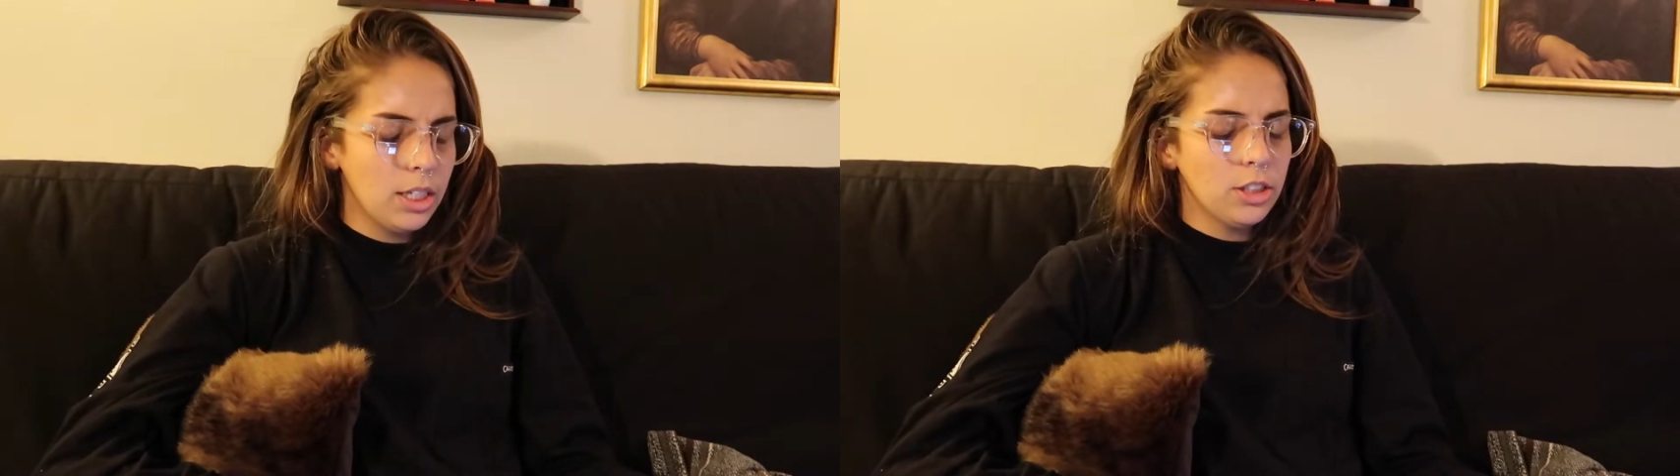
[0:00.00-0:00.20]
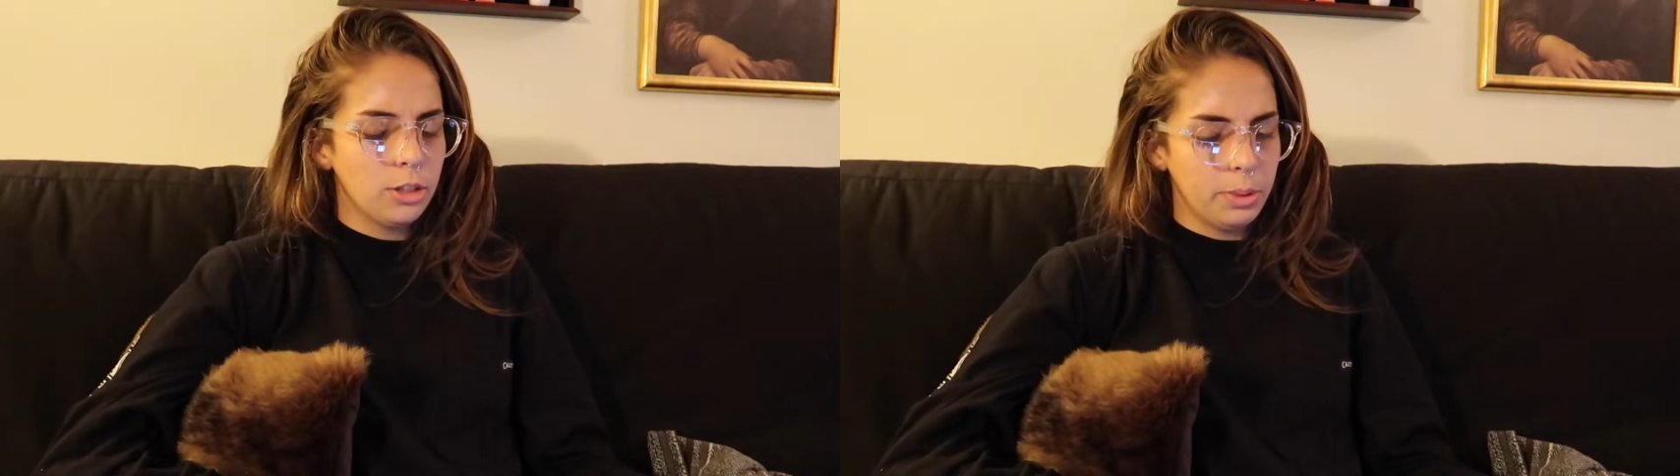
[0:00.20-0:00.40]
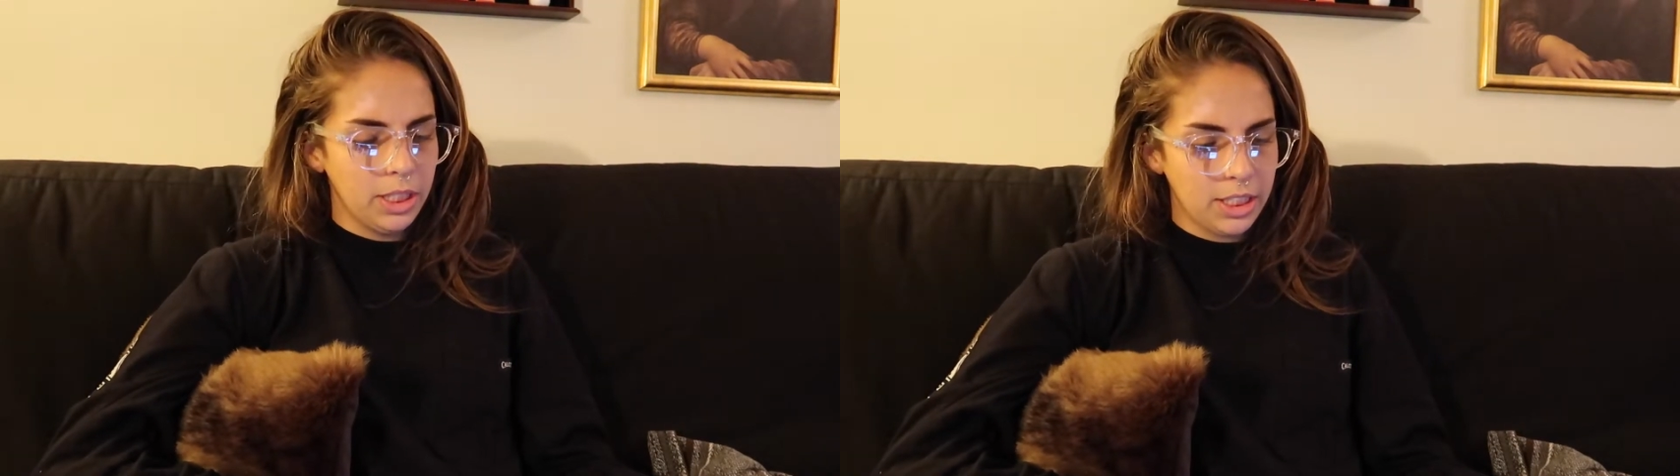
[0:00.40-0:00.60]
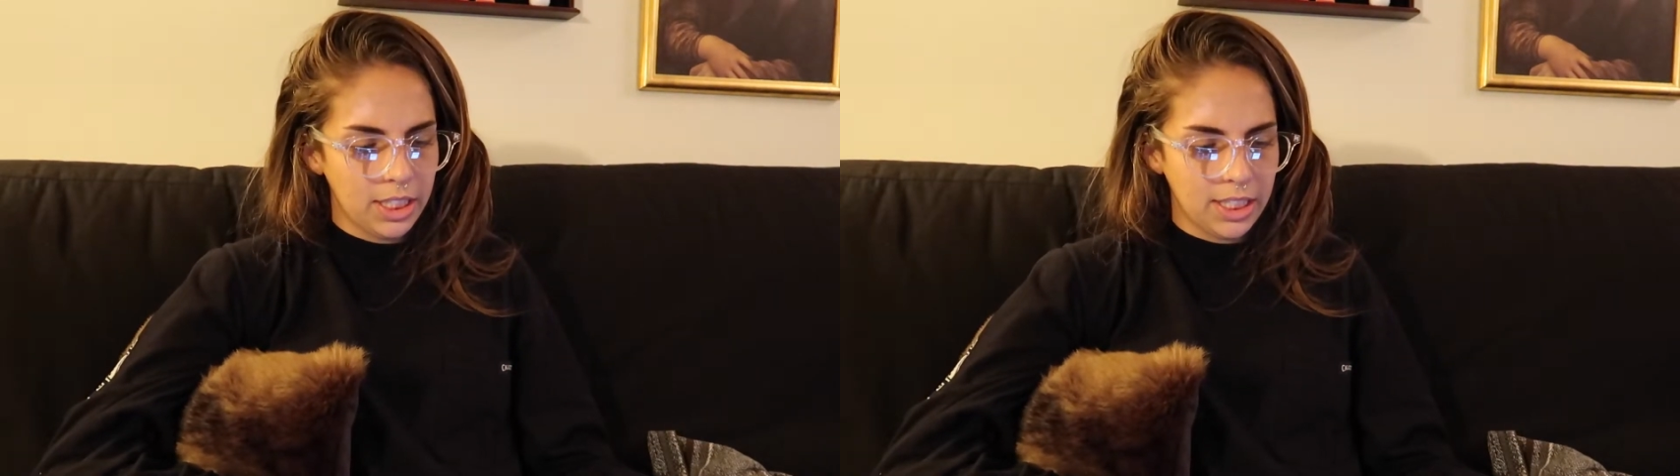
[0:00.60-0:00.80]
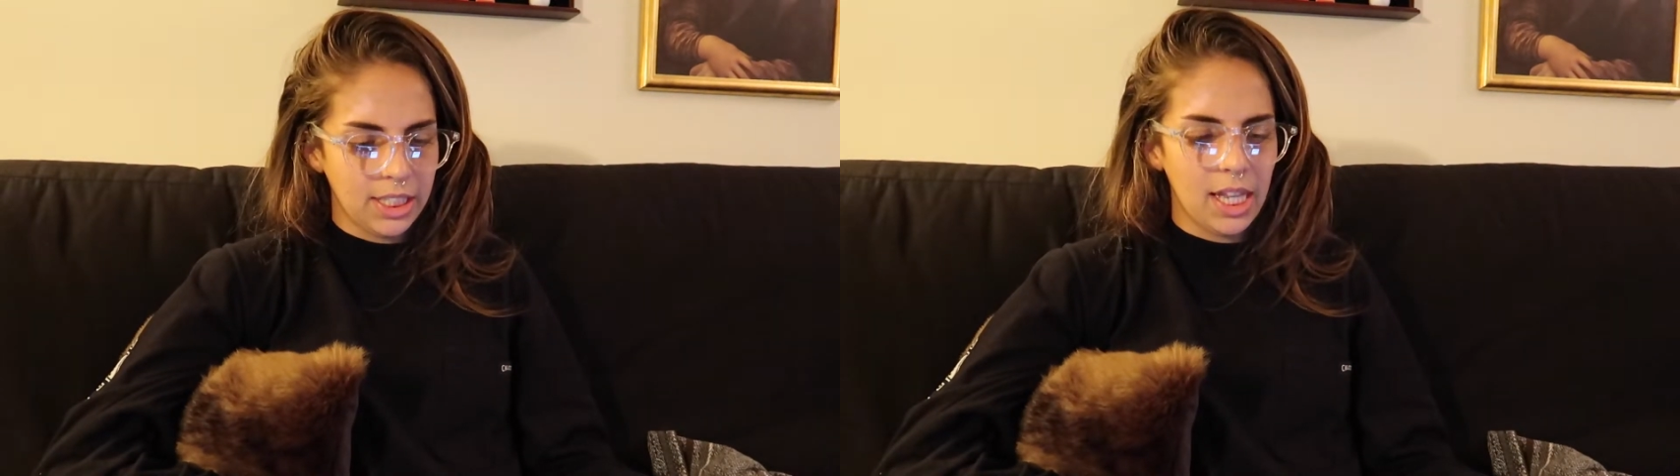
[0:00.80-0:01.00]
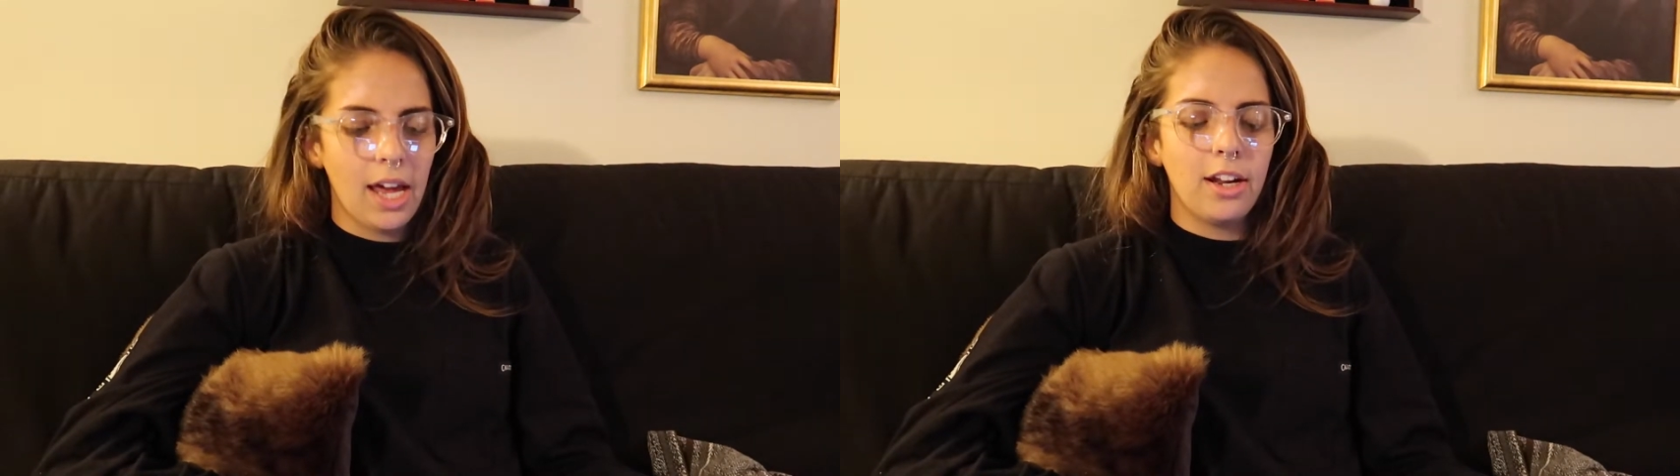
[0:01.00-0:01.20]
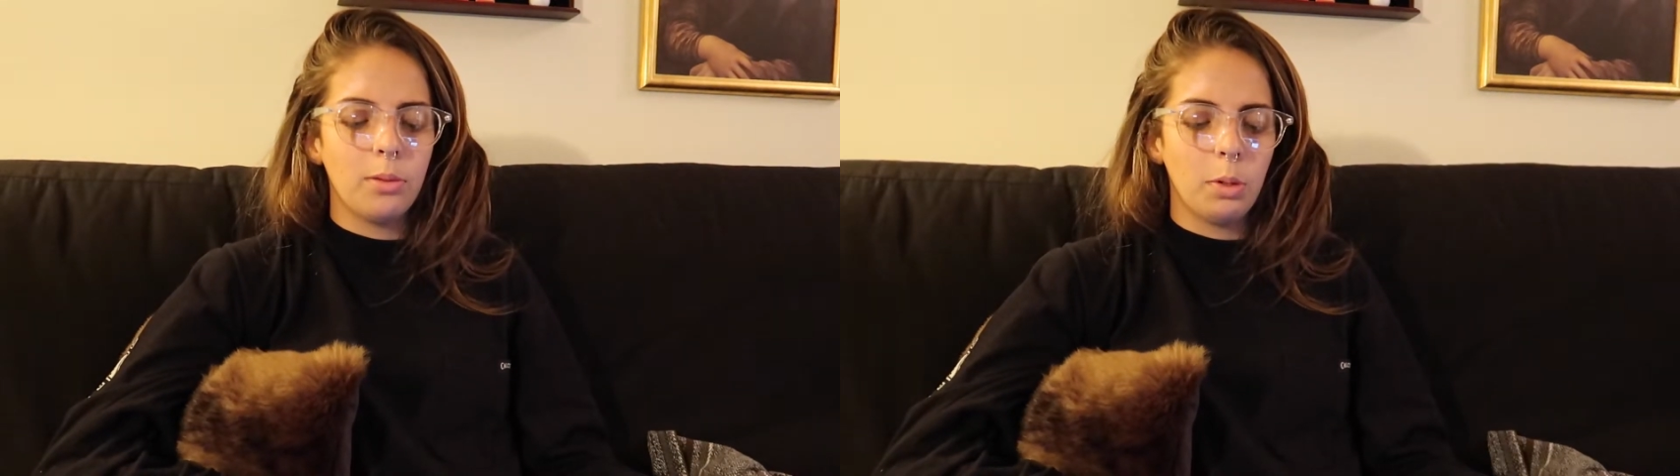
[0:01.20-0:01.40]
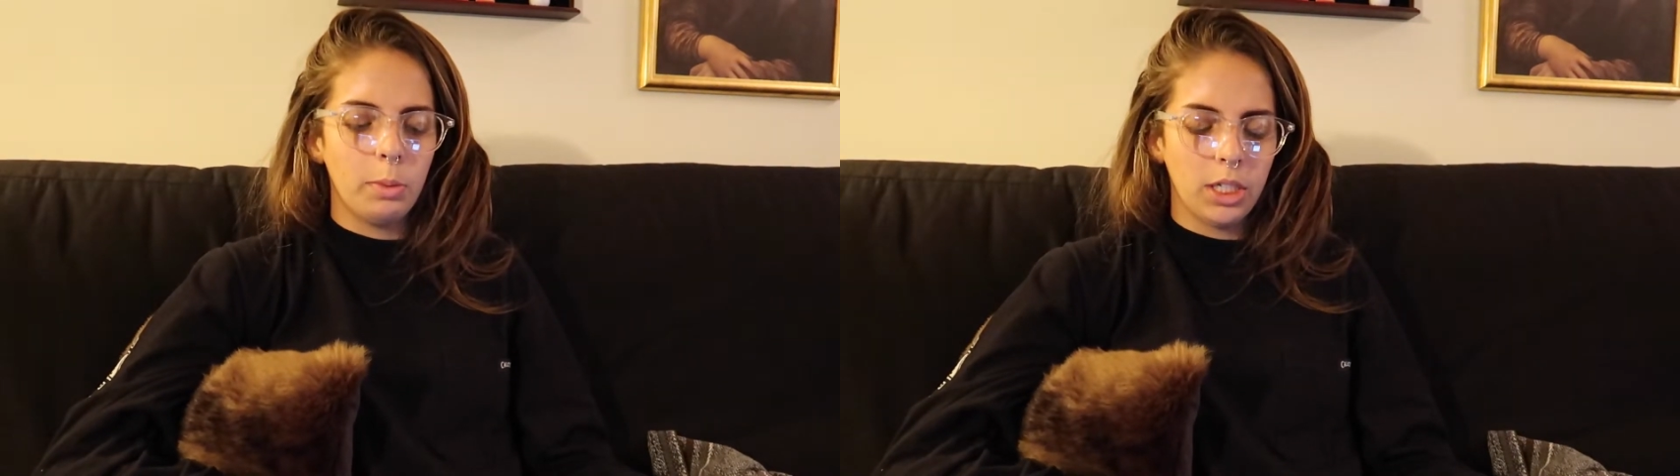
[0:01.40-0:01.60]
So I've been listening to that
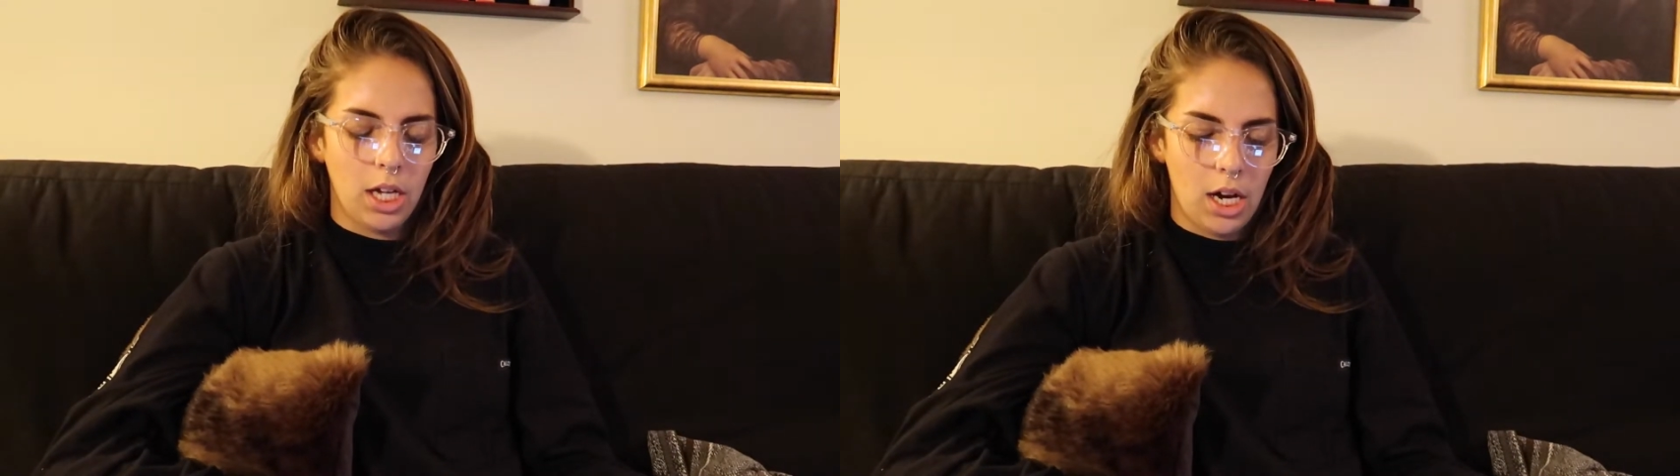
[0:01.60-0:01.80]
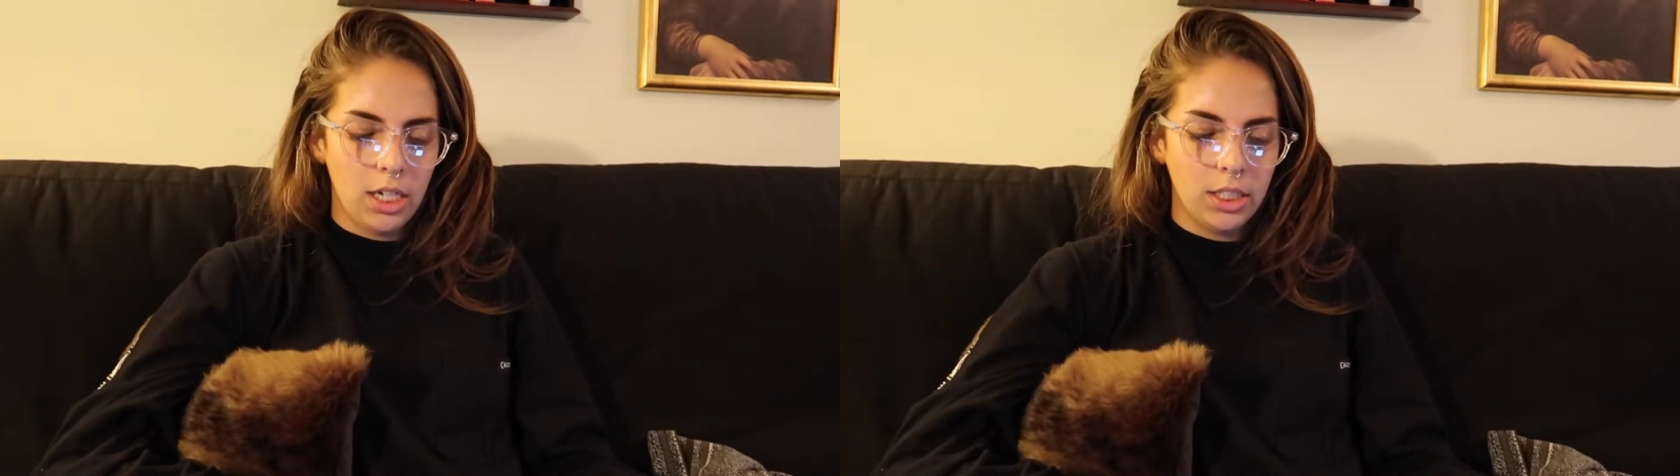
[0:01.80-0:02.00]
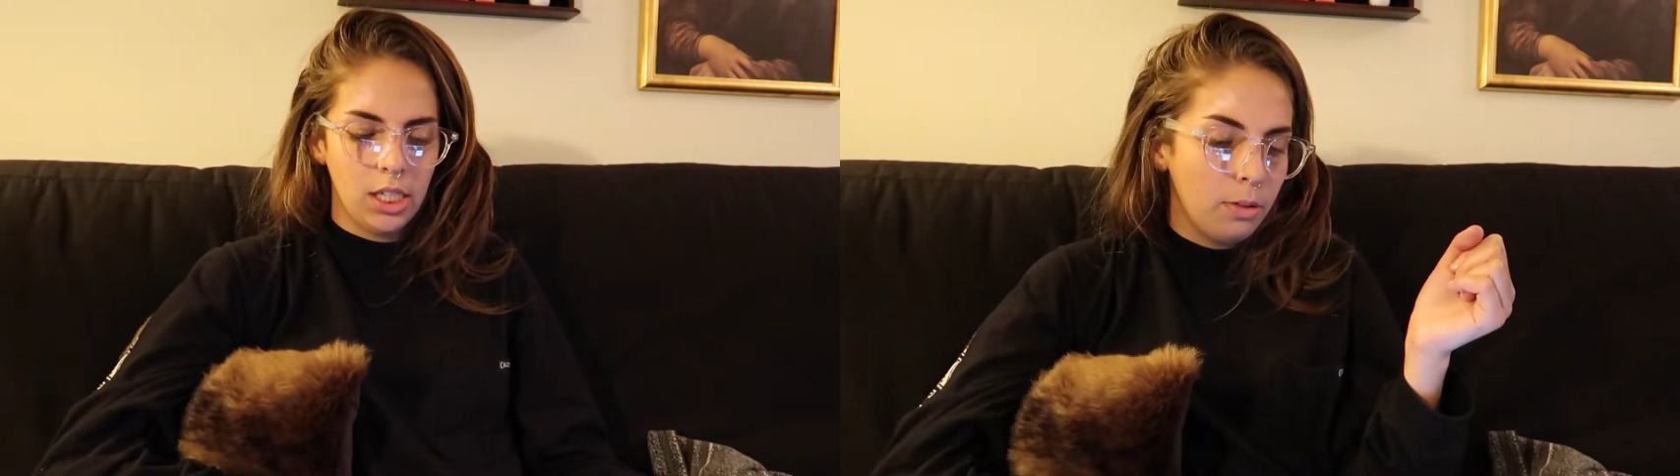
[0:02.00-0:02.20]
album a lot.